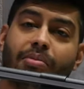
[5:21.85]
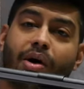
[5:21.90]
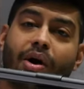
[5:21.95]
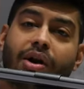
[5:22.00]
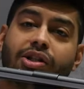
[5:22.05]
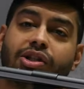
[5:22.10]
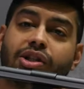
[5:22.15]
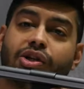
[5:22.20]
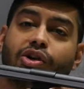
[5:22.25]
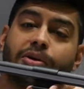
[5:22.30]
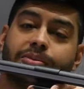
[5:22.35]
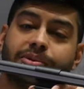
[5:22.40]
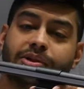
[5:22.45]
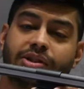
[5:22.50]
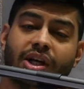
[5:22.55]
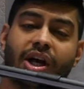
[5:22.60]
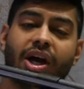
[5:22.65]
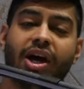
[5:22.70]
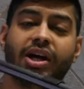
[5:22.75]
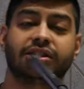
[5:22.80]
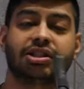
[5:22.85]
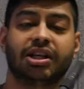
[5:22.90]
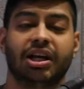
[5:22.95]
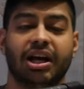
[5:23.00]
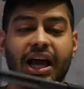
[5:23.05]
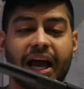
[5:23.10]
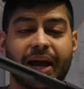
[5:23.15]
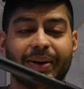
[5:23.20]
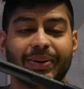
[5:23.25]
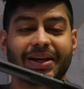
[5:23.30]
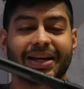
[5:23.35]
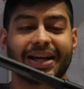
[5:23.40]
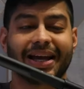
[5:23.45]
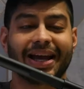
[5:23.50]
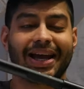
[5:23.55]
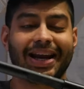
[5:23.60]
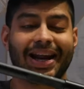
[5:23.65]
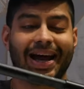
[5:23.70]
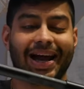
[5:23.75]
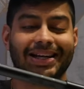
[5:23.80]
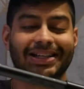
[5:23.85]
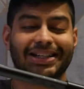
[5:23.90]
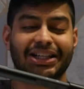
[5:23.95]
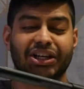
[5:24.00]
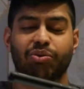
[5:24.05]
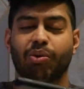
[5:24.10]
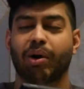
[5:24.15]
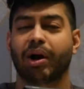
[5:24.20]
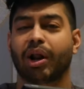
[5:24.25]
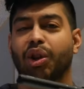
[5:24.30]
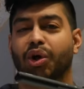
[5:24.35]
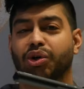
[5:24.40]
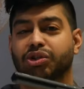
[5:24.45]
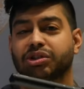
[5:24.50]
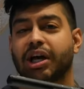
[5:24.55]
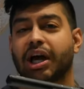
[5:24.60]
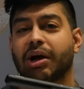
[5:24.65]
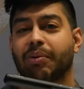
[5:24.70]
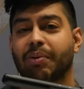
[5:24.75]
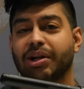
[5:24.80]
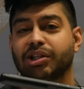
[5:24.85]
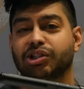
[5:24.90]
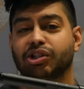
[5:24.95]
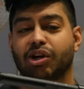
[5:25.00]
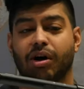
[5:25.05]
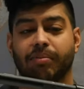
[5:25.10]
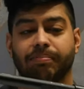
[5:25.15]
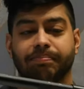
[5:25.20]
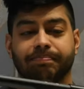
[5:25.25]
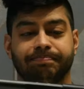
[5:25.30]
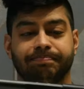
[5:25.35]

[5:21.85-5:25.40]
monitor upstairs and we can get an idea of what it looks like when it's on.